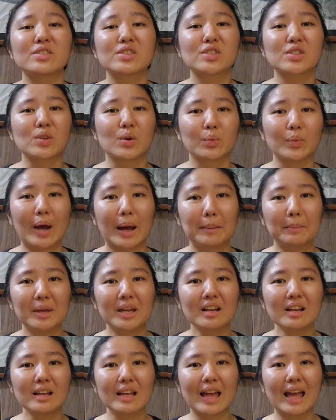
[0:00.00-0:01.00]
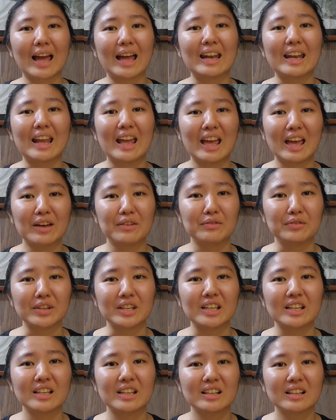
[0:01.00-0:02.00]
ceramic and
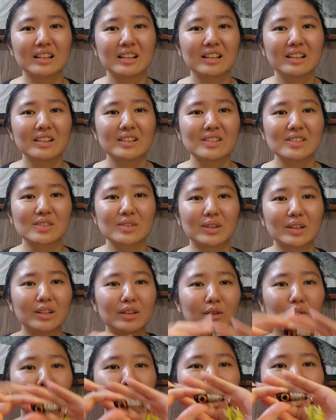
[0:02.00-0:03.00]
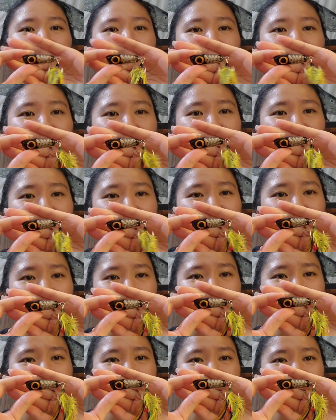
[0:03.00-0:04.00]
heavy. So a lure of this
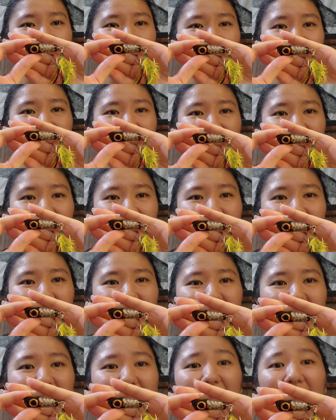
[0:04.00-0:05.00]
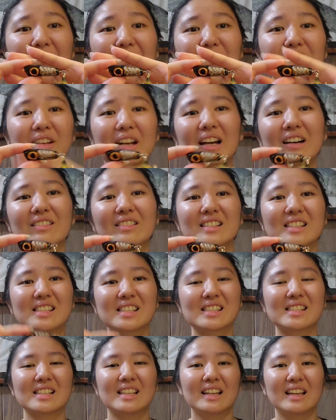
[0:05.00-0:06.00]
size is 1/2
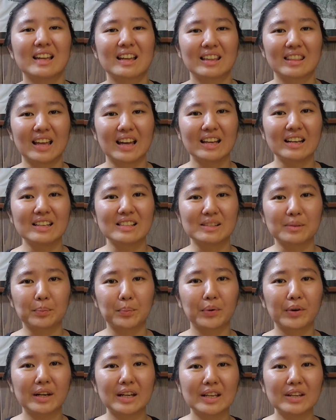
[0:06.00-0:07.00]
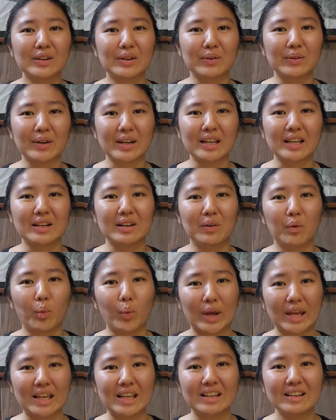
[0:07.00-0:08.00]
ounce. That is a pretty great
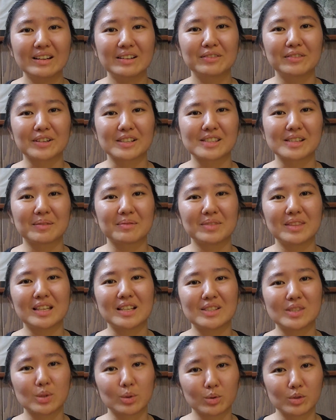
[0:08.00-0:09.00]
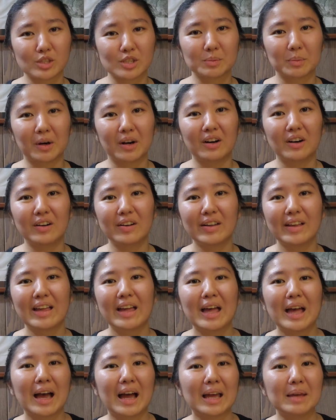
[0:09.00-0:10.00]
weight for something so small.
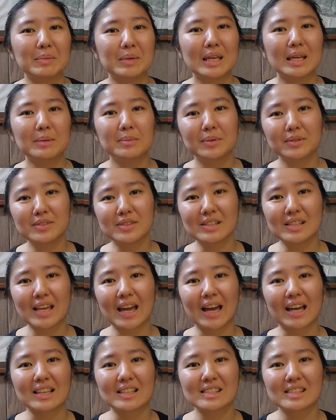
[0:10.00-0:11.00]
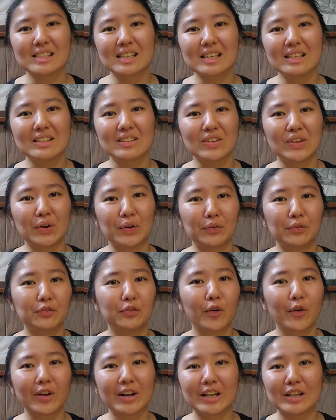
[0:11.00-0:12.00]
I'm able to cast it,
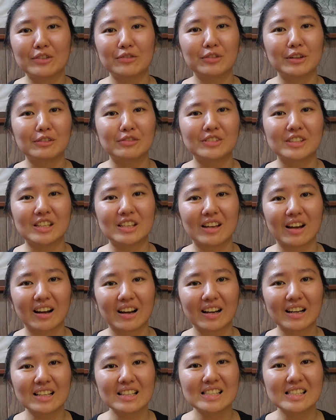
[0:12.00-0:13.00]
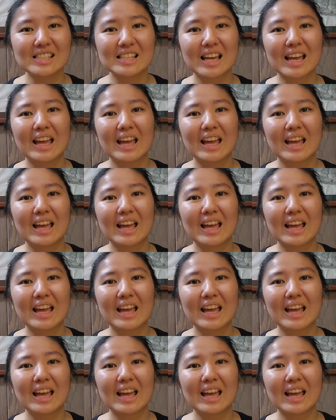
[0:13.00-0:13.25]
40, 50 yards,